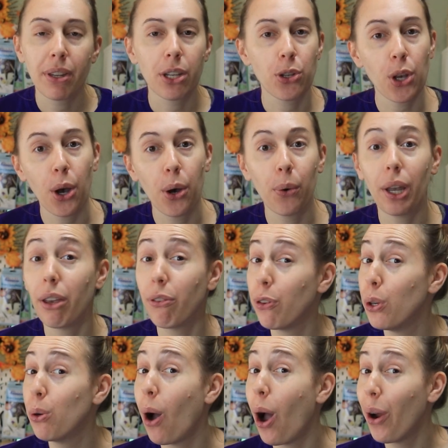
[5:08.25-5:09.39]
So if
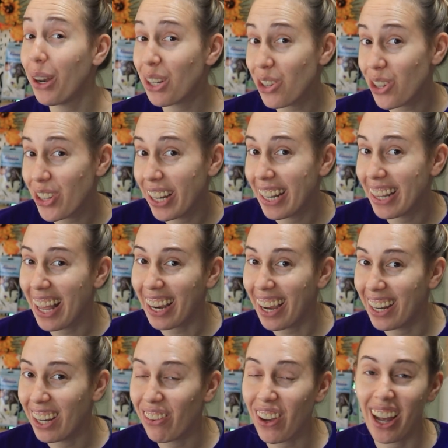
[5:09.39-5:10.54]
you are interested in that
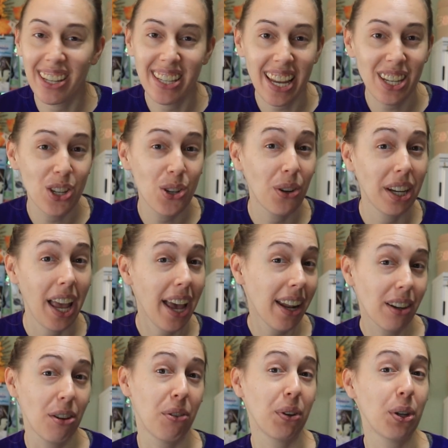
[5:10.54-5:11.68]
kind of content, you can head
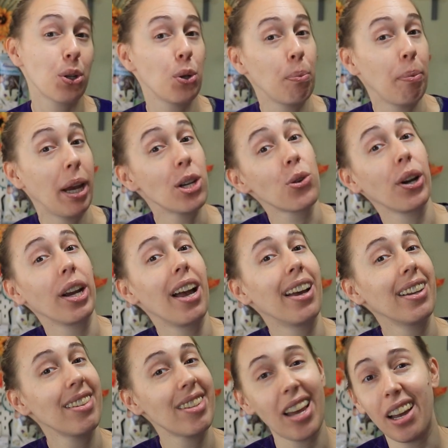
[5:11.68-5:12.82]
on over to
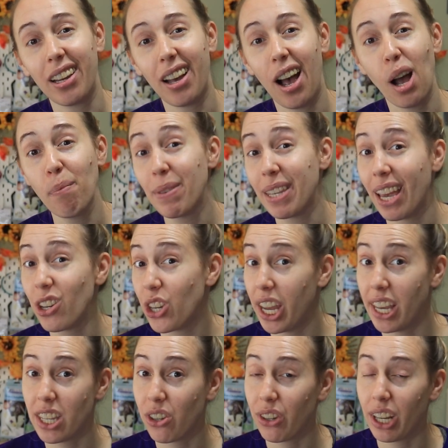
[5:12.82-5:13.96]
patreon.com slash
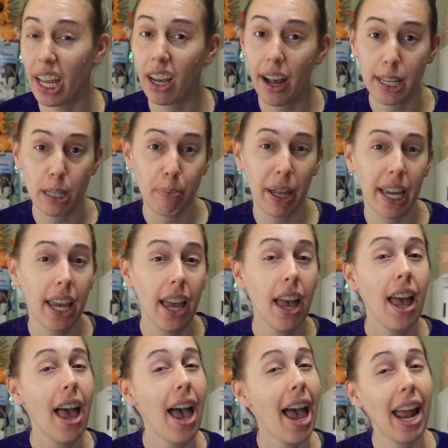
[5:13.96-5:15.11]
Casey Renee Cosplay.
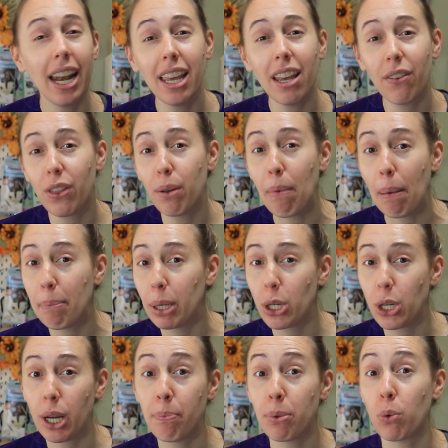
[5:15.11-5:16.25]
Any of the
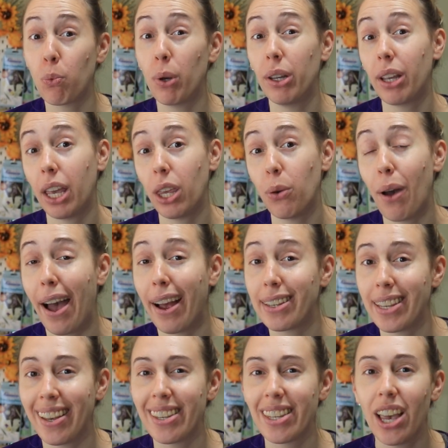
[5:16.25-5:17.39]
memberships will get you
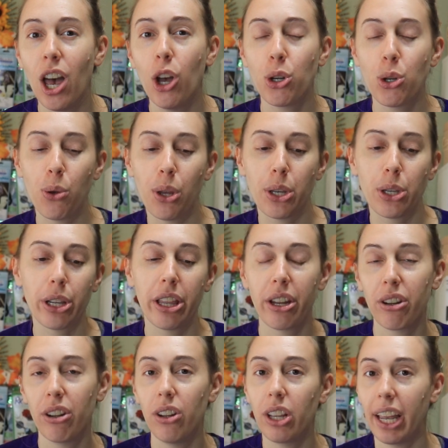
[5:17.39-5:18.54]
access to this
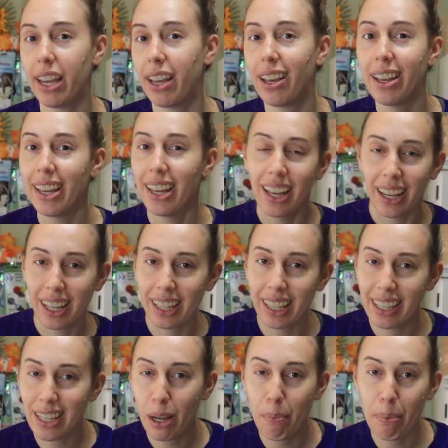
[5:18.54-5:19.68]
little like
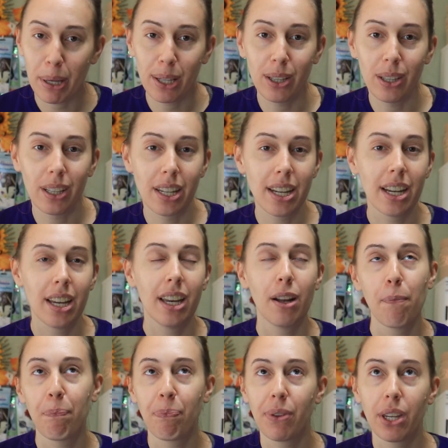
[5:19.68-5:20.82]
Glinda build
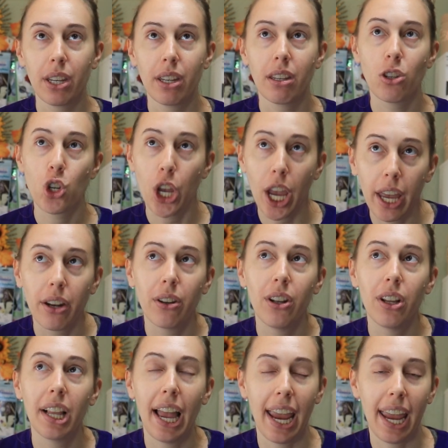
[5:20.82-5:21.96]

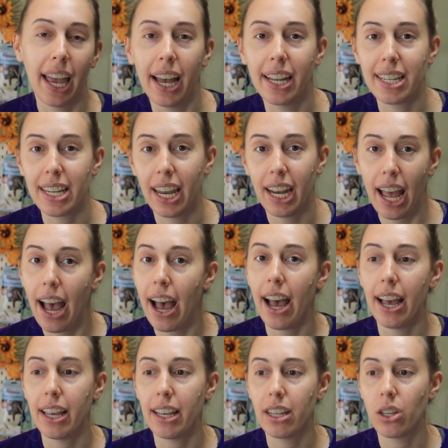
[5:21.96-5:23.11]
channel, and it
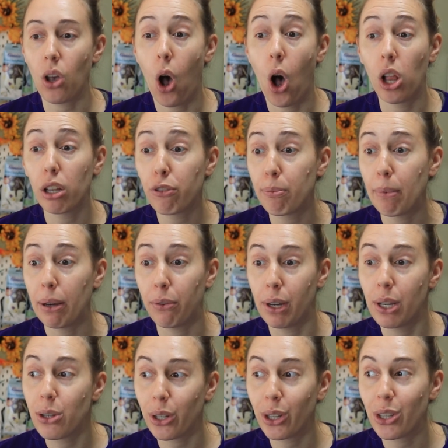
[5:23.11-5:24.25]
has all of my
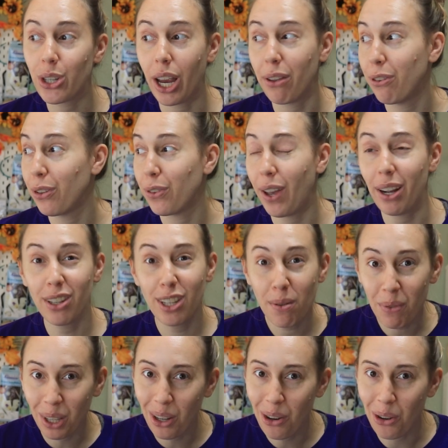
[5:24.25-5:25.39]
research. I found some
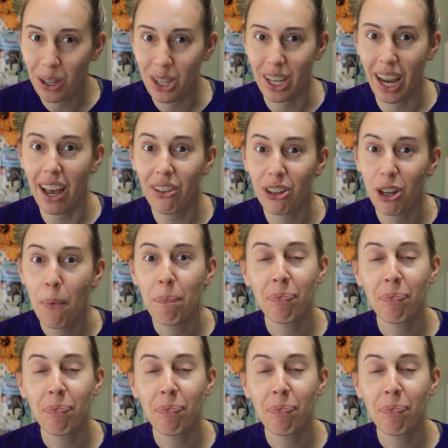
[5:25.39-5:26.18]
really cool stuff.